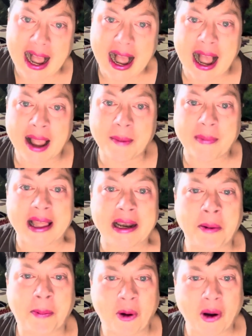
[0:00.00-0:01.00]
I made
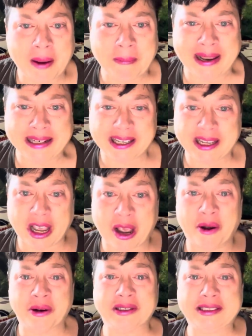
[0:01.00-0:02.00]
an appointment to
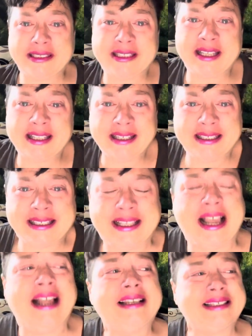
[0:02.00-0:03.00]
go to the
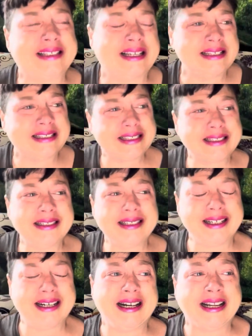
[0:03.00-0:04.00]
dentist
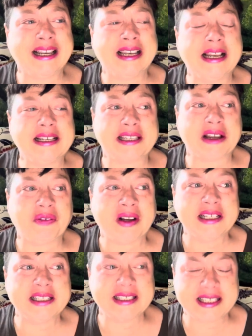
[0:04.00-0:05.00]
in a
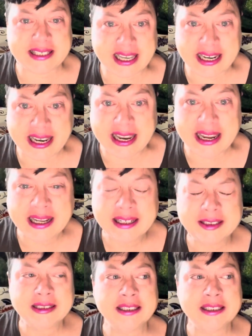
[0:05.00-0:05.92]
different city.